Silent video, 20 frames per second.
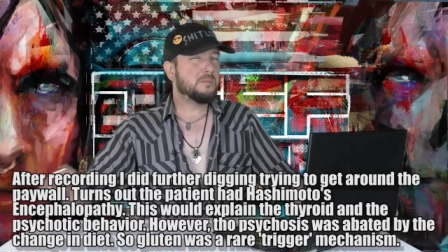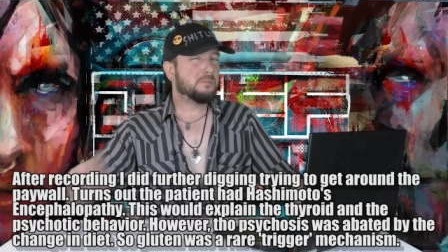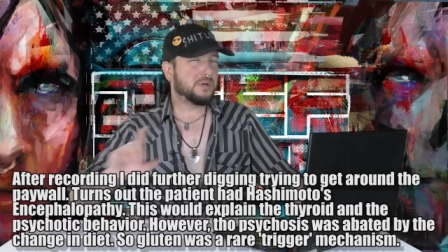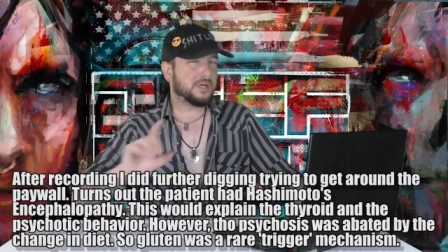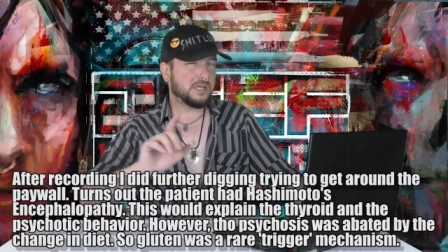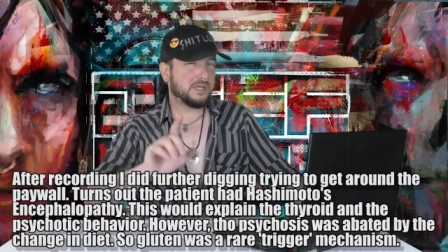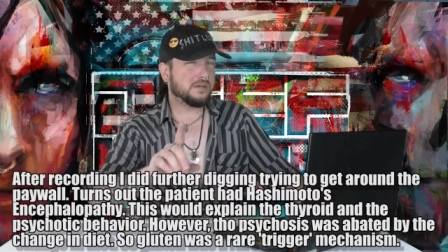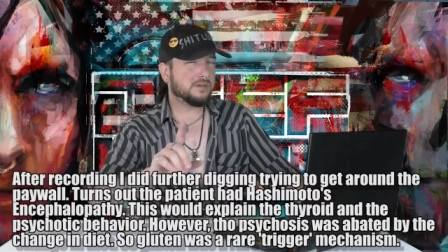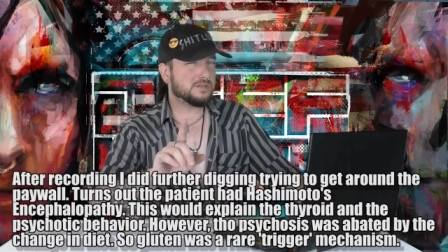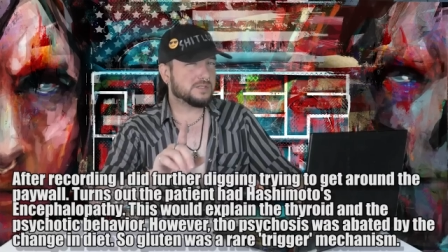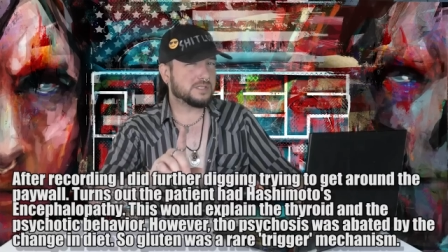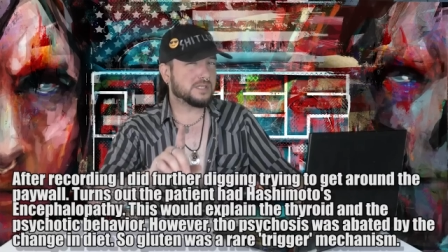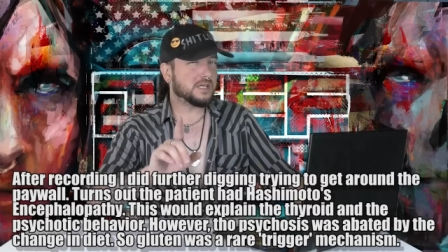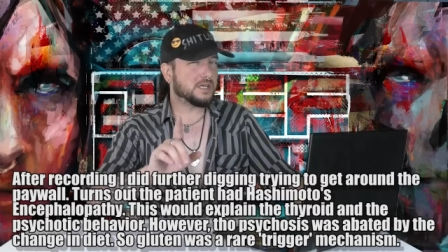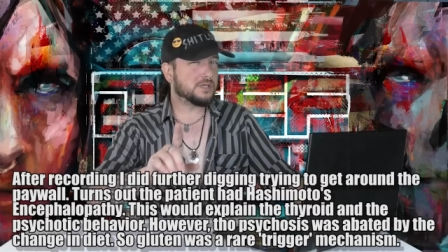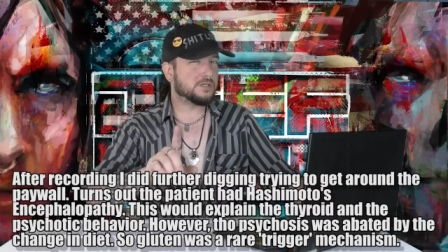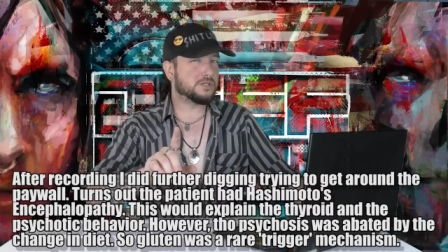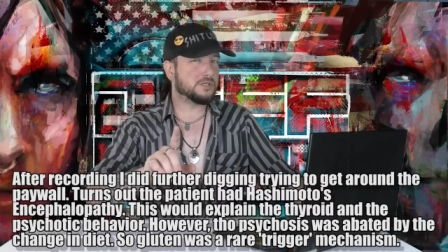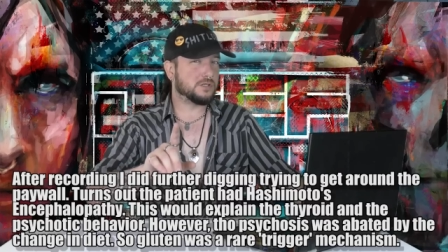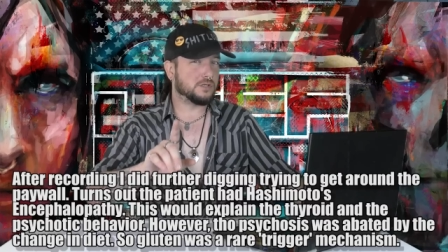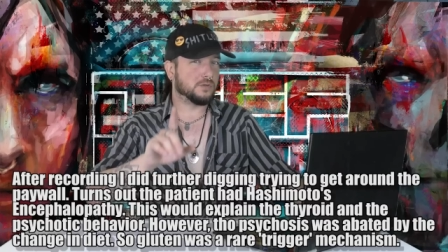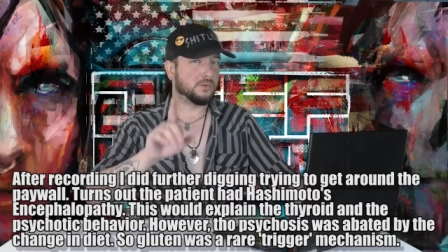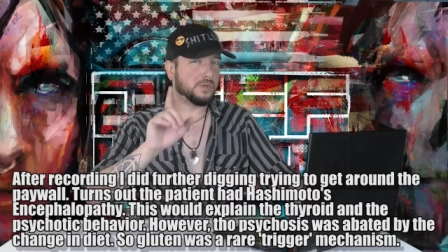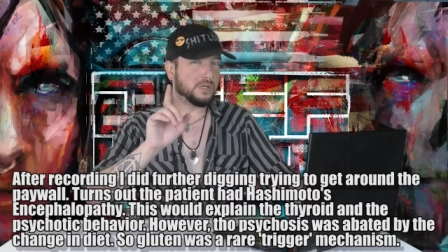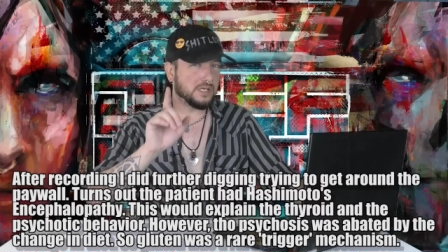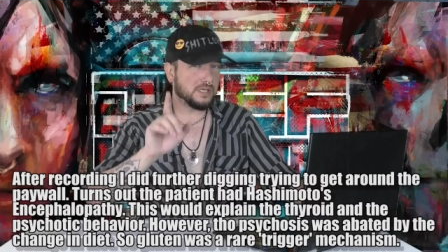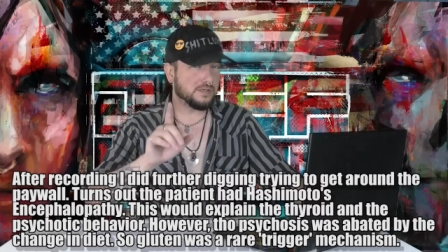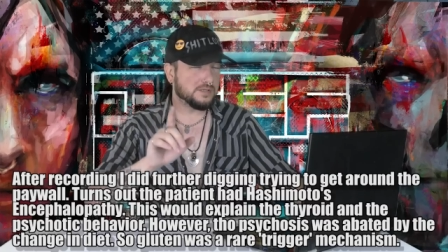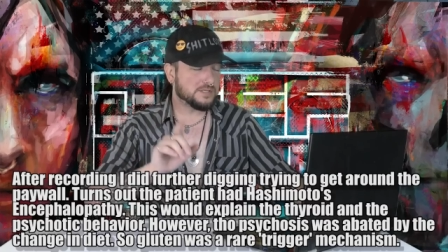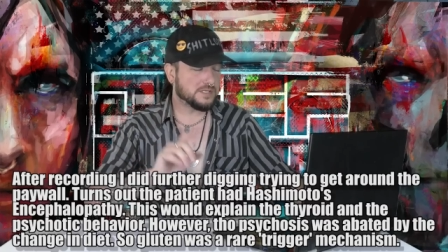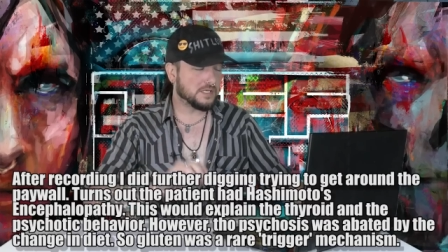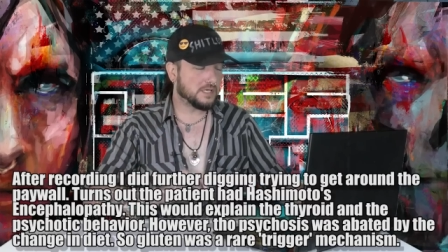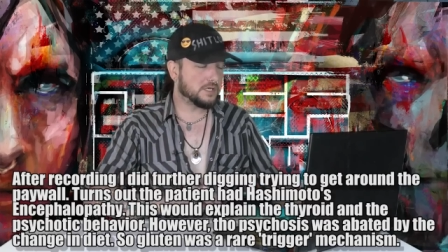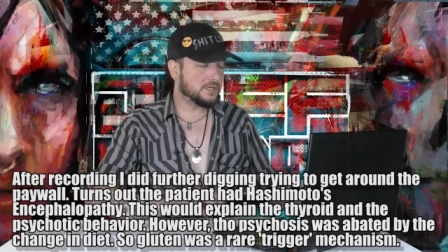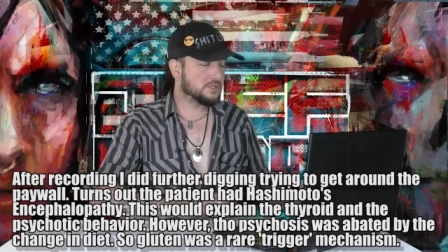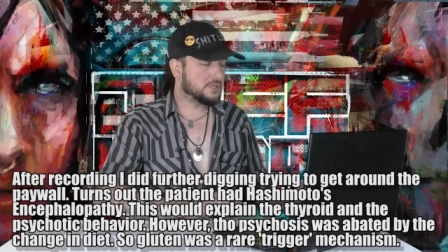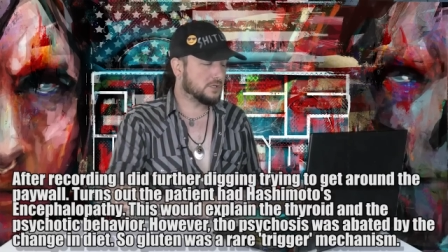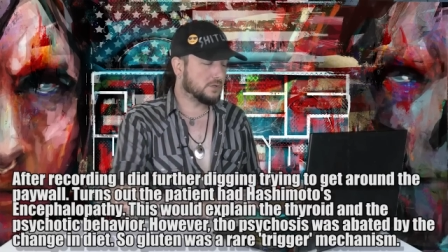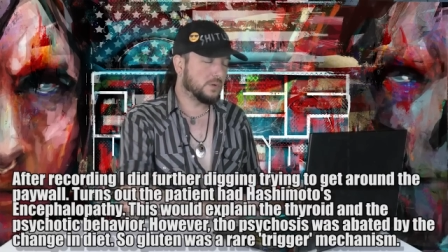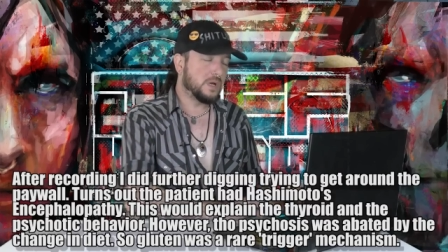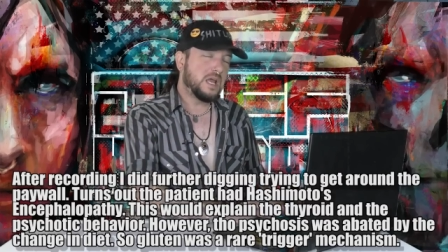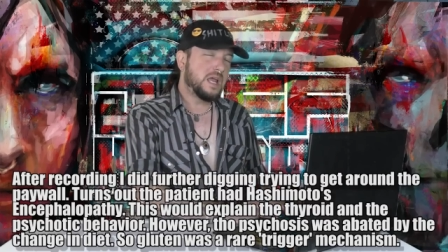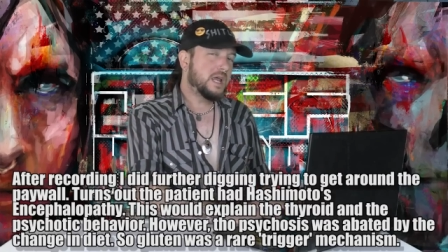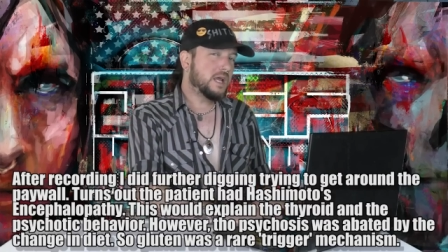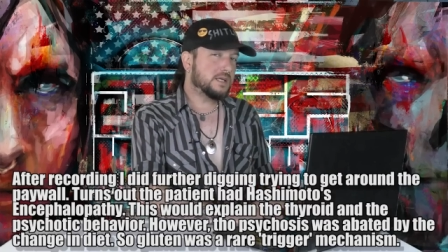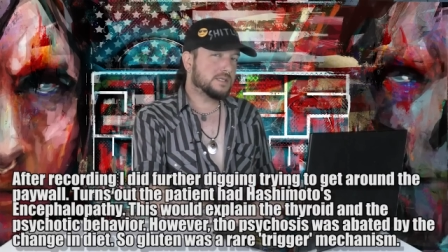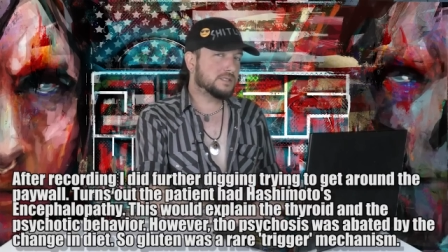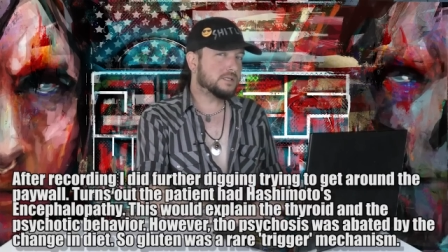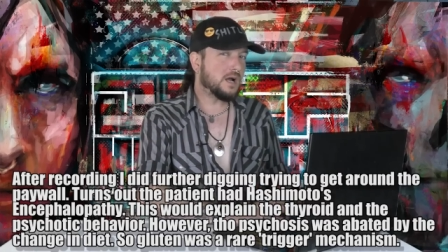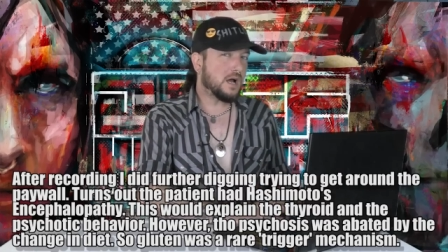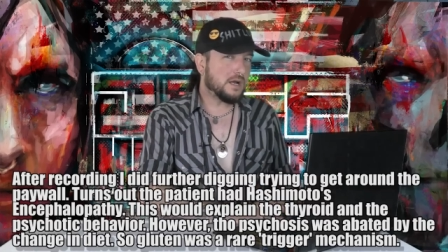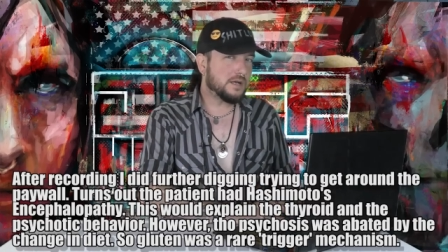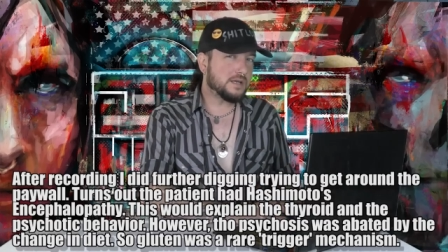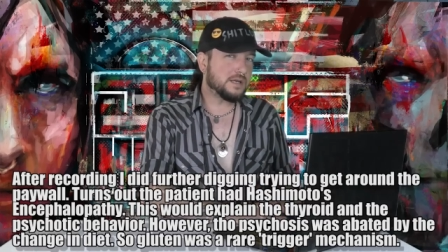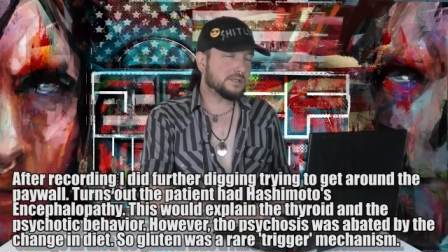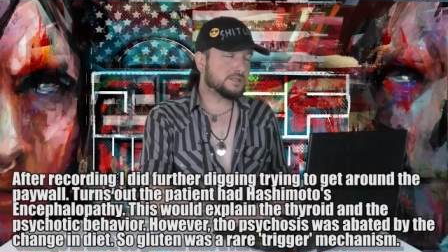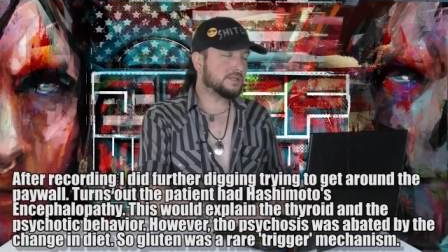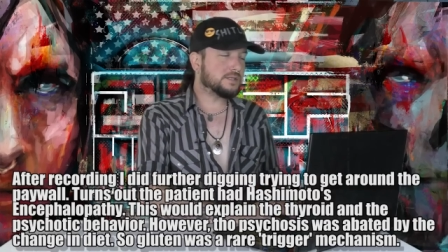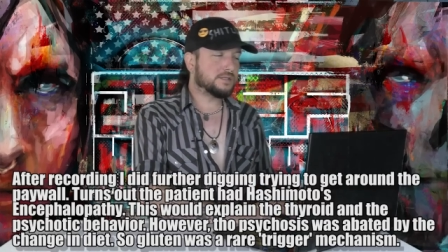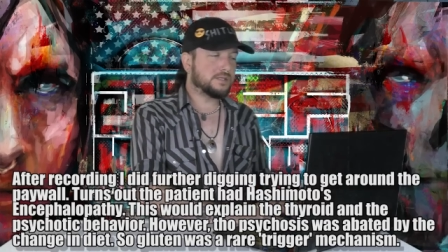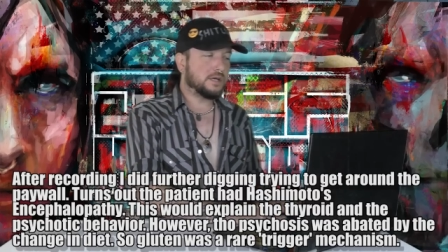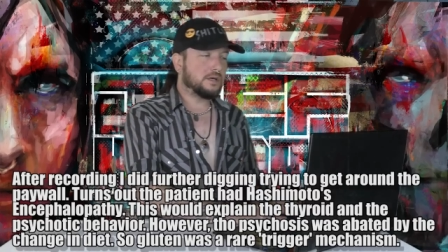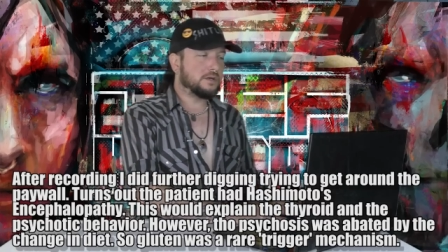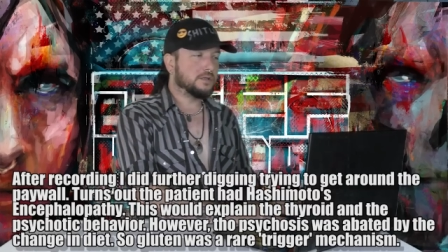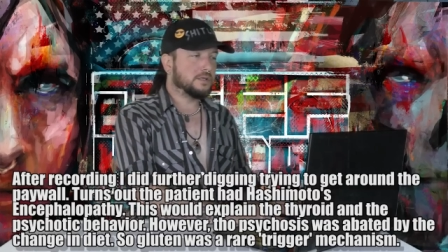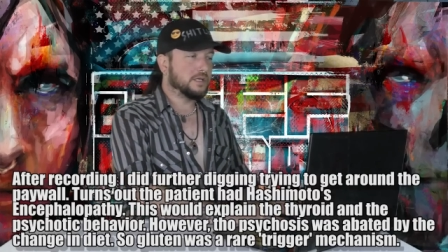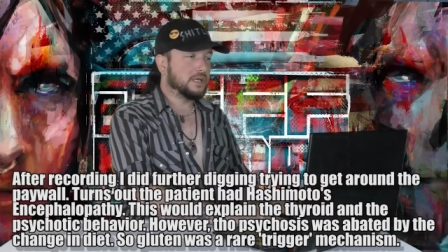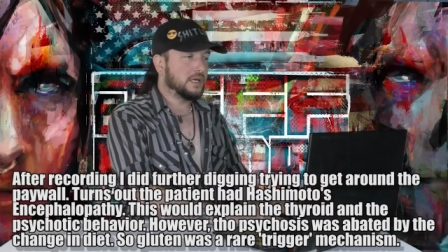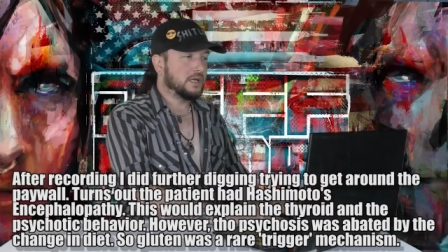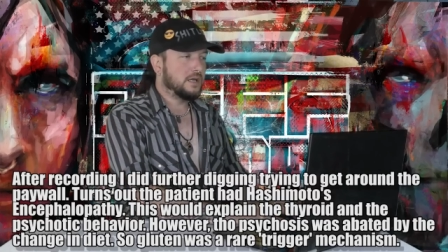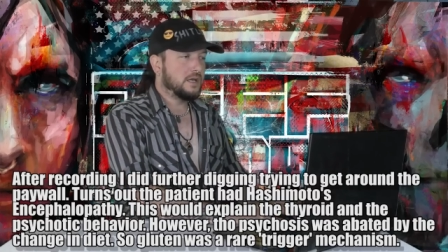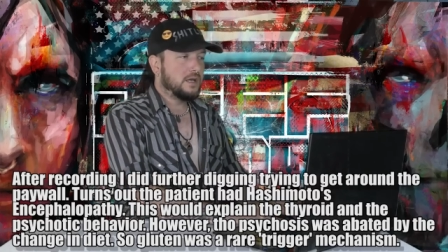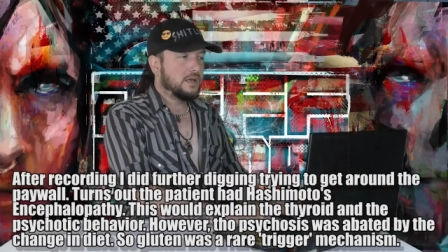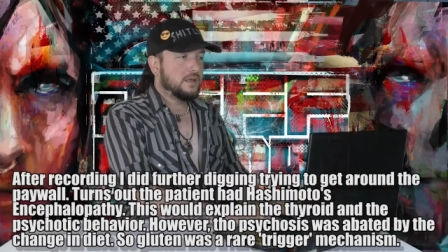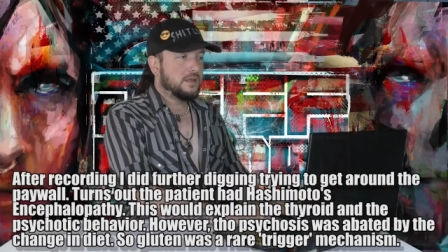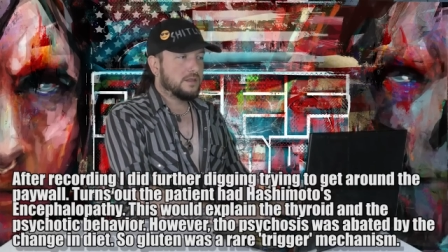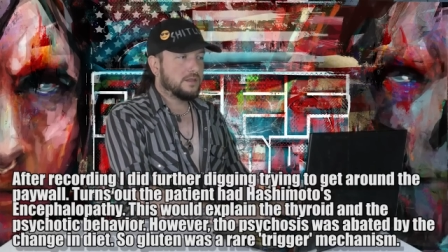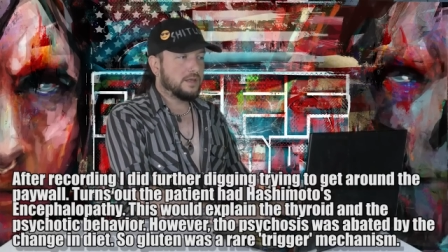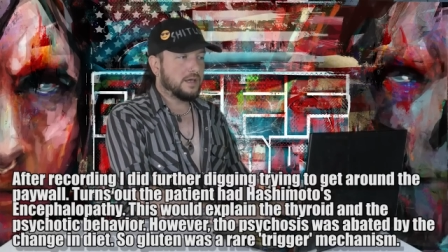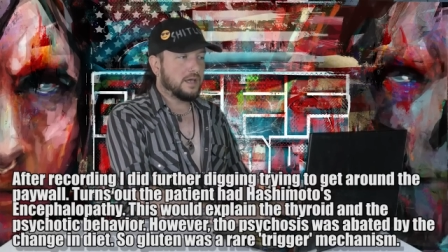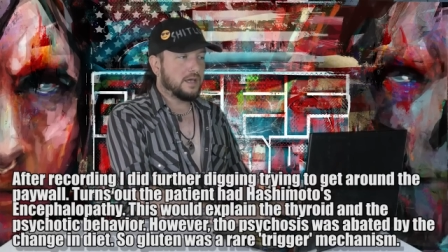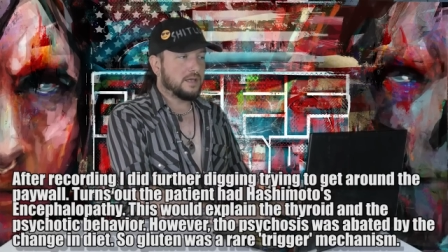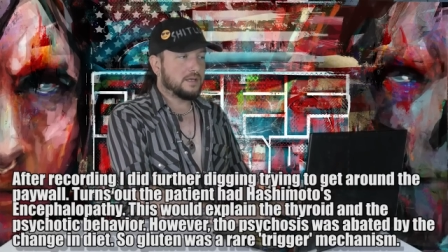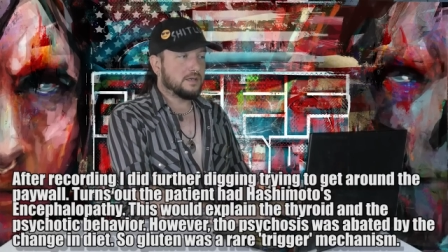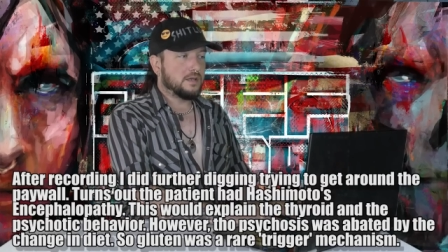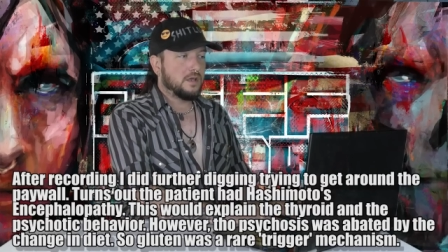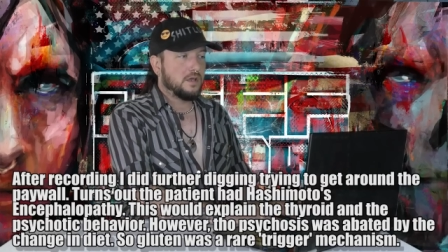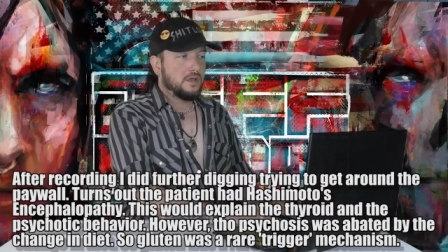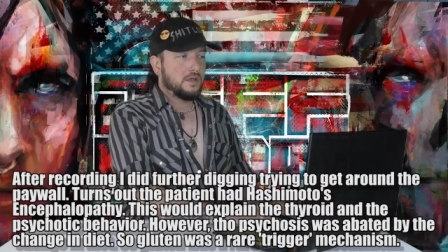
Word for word: But here's the issue. Here's the issue. It's not necessarily that